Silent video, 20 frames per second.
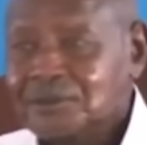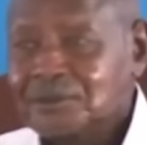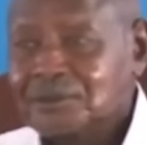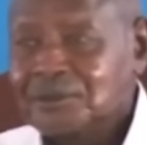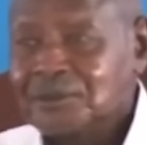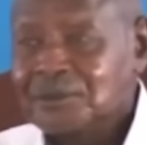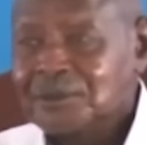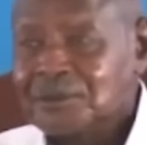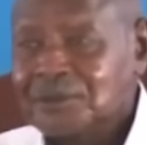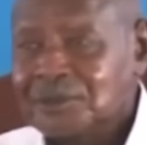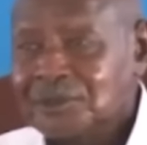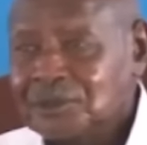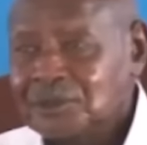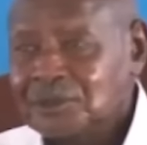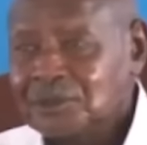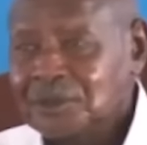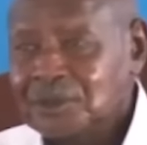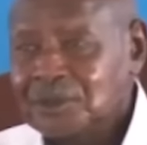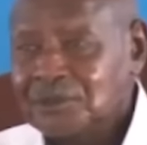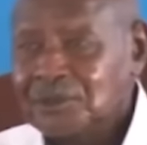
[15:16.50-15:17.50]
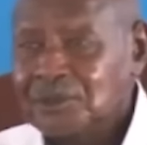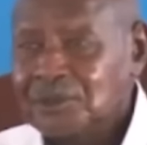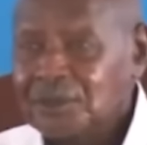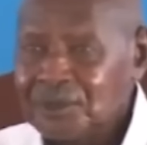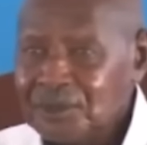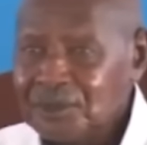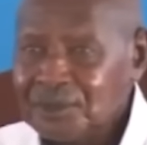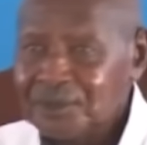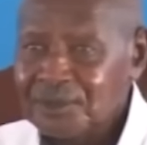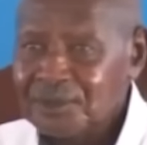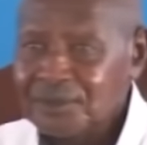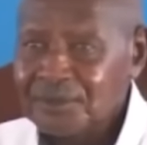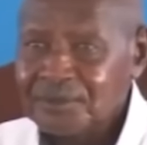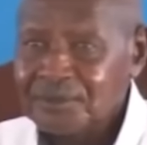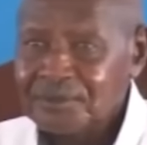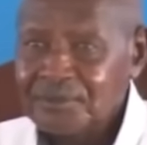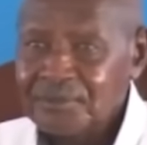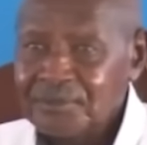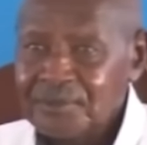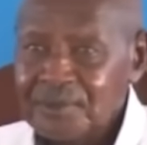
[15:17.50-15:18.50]
to be with this one. No.
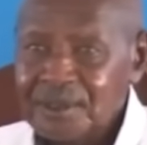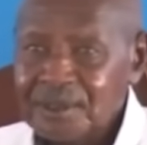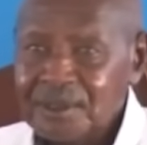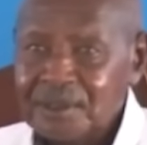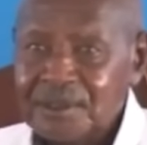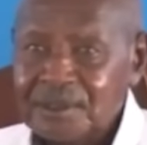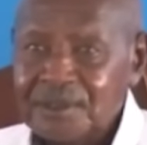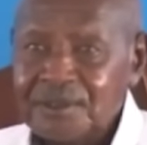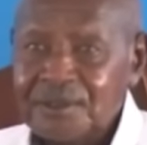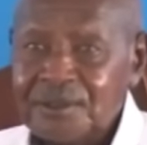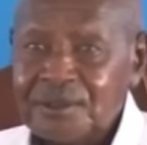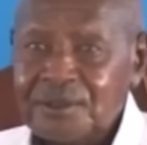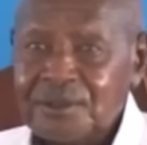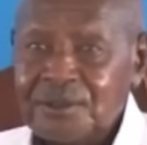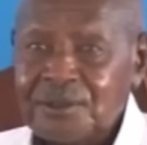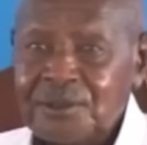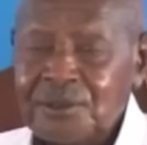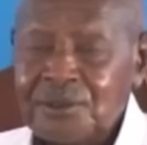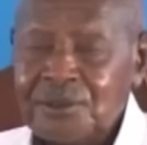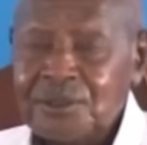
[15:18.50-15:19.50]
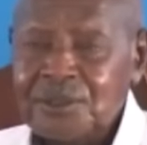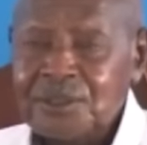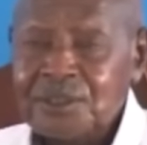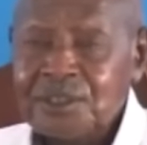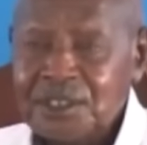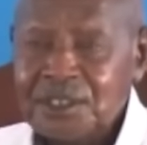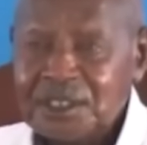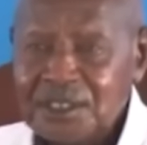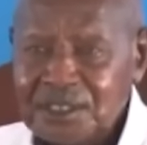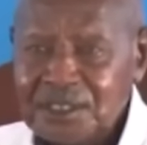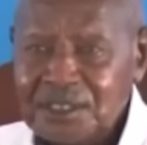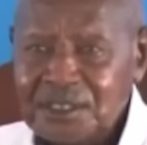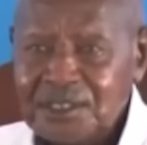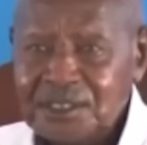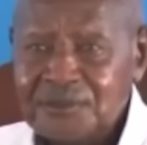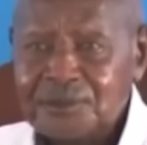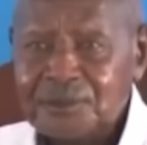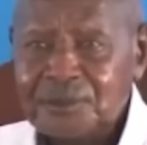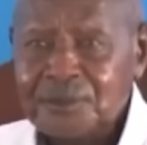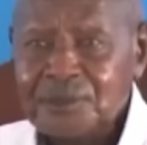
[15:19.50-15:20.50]
You need
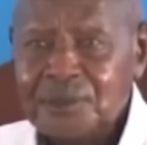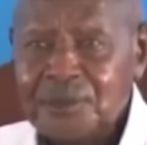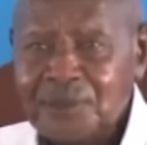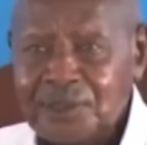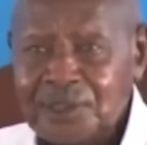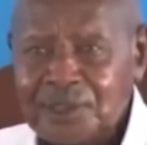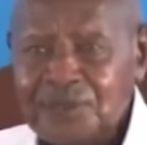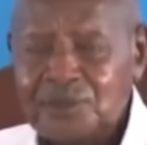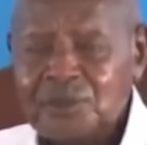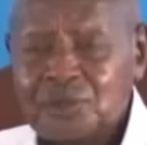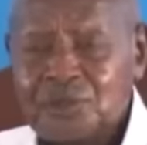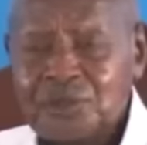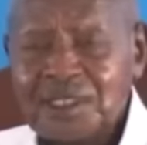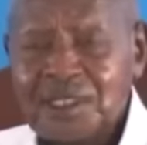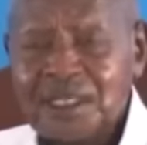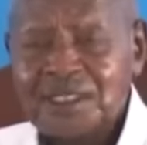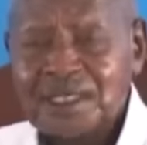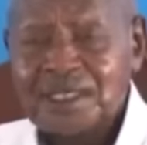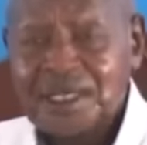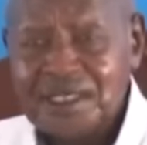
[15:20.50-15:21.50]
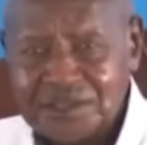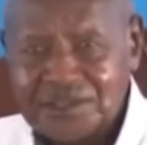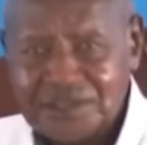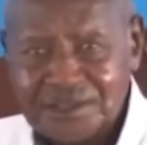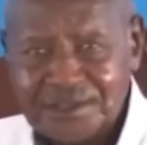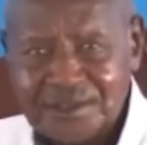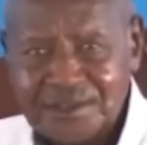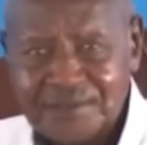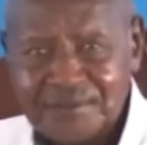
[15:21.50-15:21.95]
it for your wealth creators.